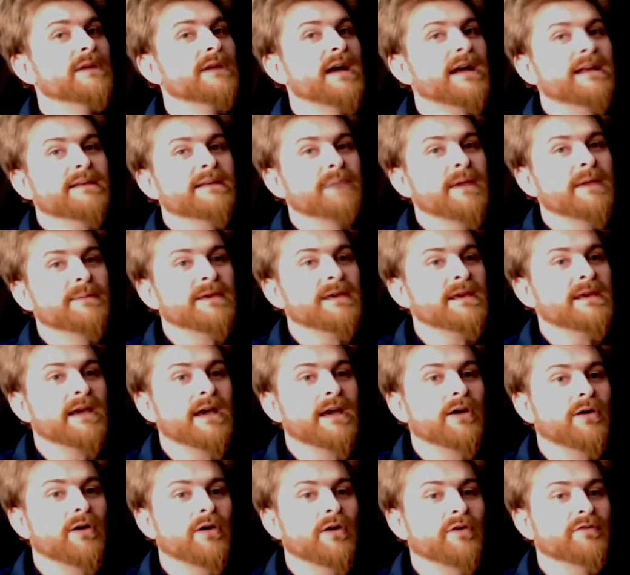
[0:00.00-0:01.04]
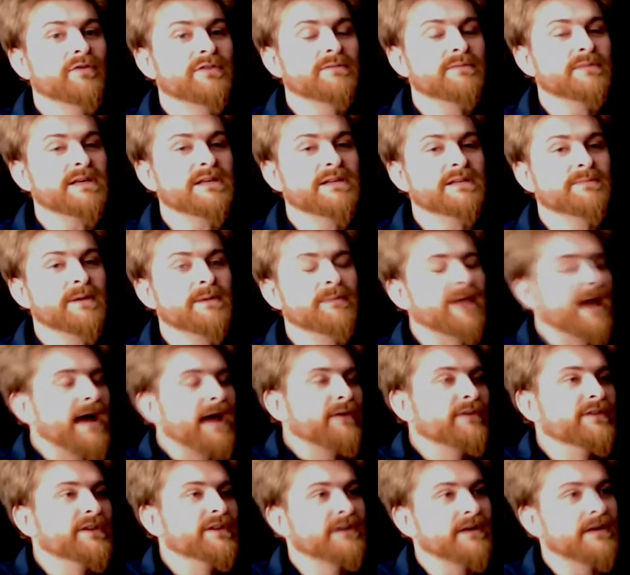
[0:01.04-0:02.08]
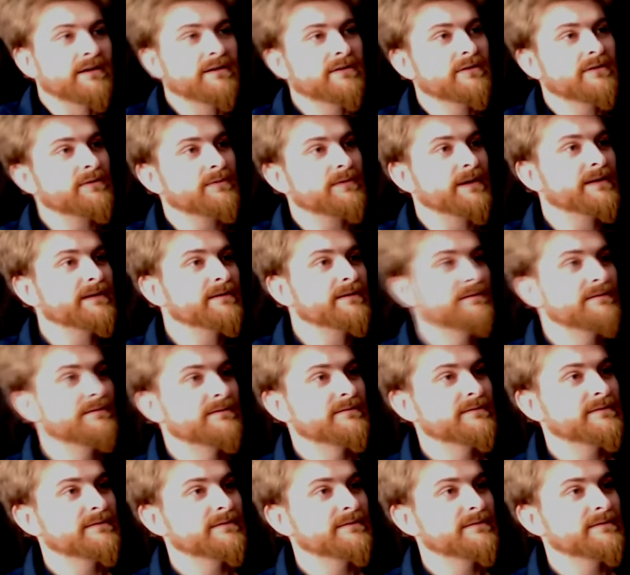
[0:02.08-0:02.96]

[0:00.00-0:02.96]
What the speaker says: maybe he often meets people out in the tunnels when